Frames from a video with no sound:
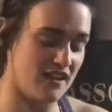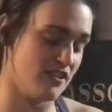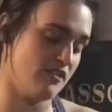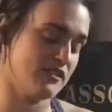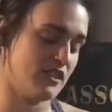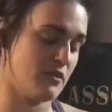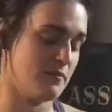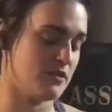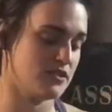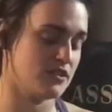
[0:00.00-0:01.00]
of those and then we
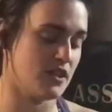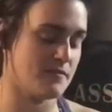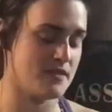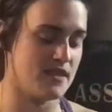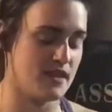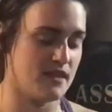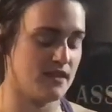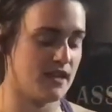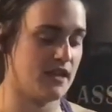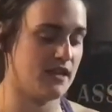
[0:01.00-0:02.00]
butchered them and then
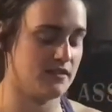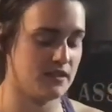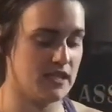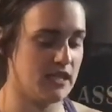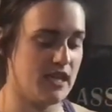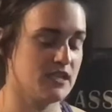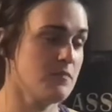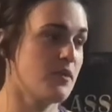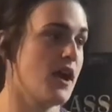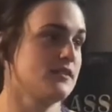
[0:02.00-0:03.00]
it's a
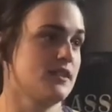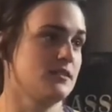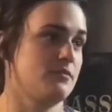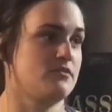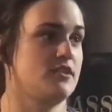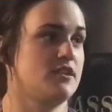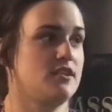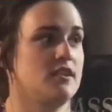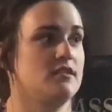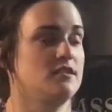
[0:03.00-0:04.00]
process butchering
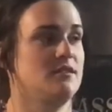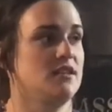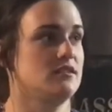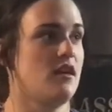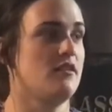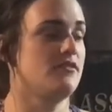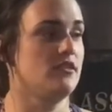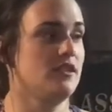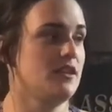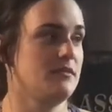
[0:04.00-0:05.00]
chickens. I mean, it's
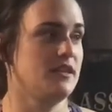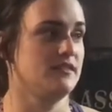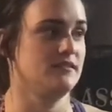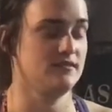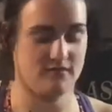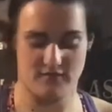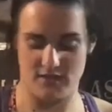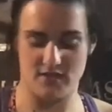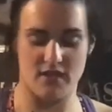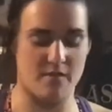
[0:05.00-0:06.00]
awful. I mean, you
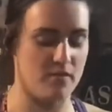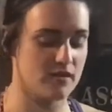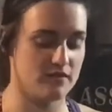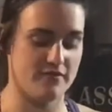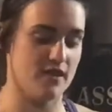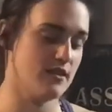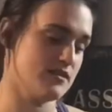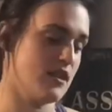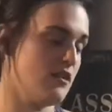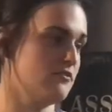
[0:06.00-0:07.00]
have to like pluck their feathers
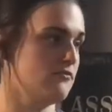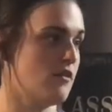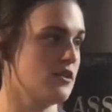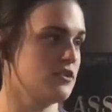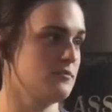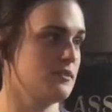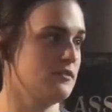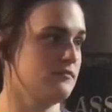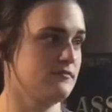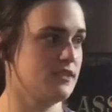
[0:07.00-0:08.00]
out and wash them
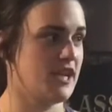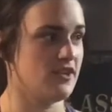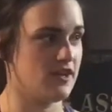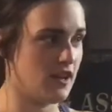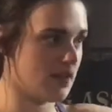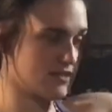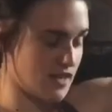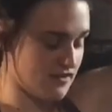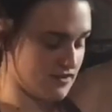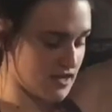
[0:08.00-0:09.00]
and tear their guts
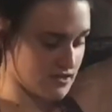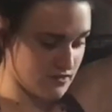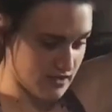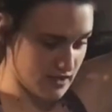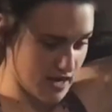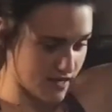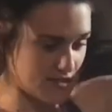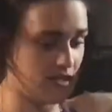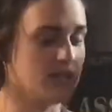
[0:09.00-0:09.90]
out. It's actually really nasty.